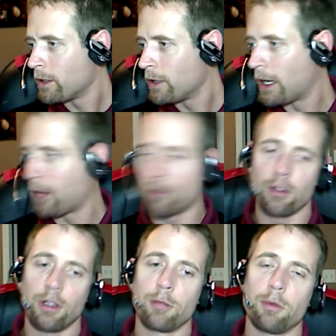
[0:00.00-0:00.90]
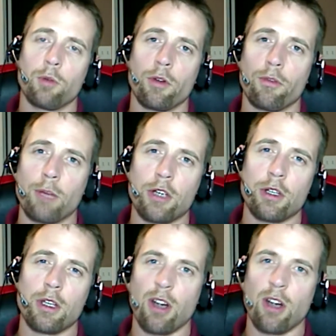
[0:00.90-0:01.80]
Now, there's a little bit more
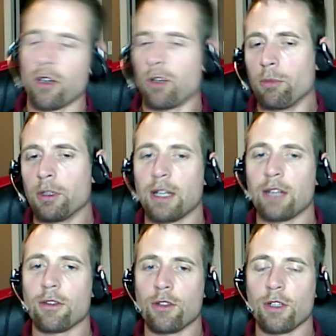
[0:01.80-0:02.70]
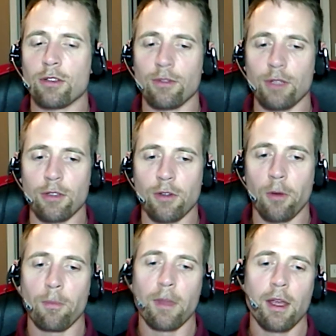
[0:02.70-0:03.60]
information in the article, but that's the gist of it.
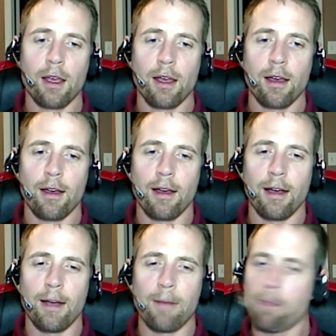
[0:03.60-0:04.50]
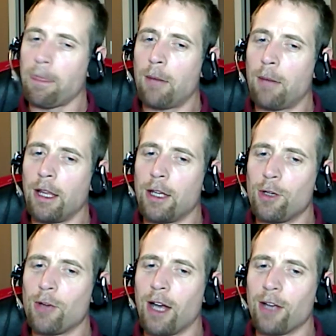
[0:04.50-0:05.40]
So I'm going to let
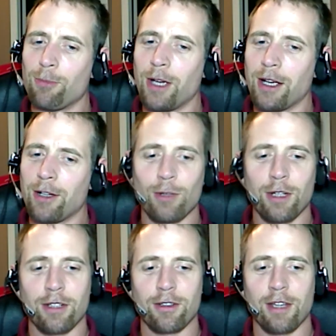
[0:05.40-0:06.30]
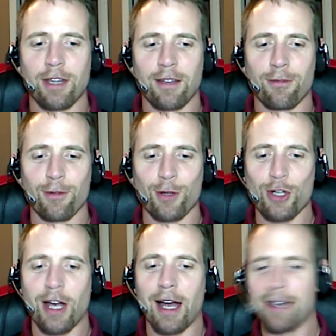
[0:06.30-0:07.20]
you guys pick who gets to take the first
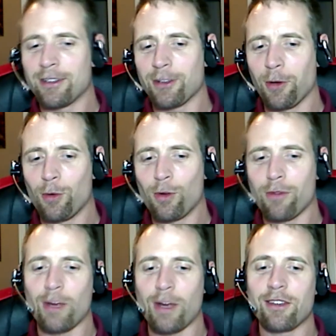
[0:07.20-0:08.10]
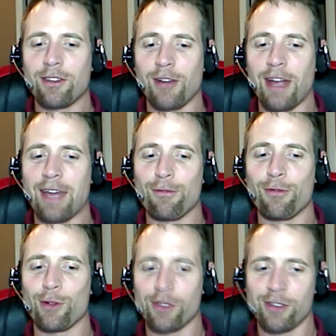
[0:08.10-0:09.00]
shot. So whoever raises their hand
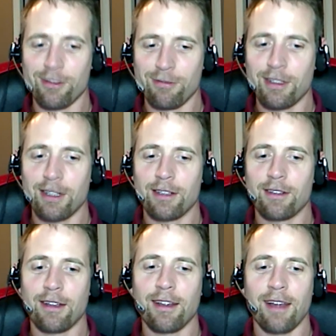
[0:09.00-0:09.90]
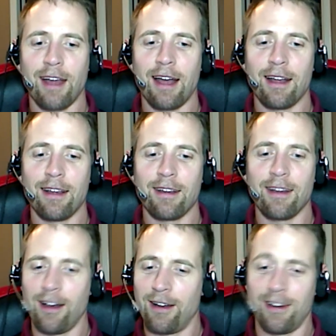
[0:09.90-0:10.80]
first.
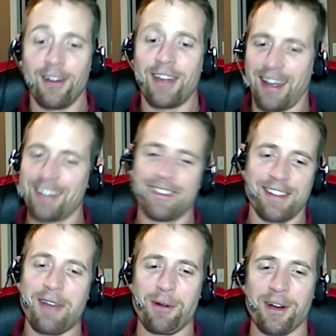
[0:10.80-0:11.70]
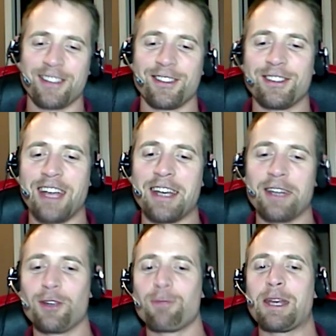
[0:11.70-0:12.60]
Okay, so that works. So
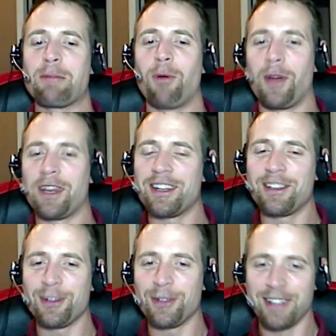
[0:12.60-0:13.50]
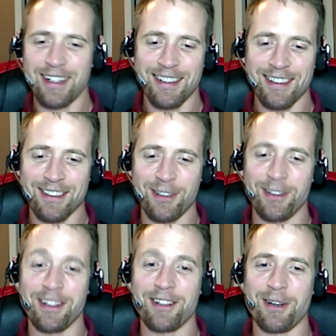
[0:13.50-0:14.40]
Danon, you're being pointed to,
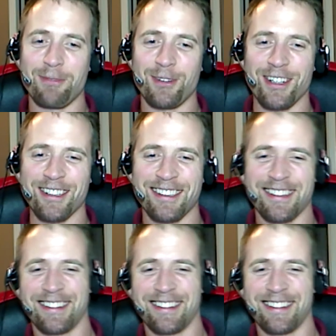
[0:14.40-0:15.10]
so you're up first.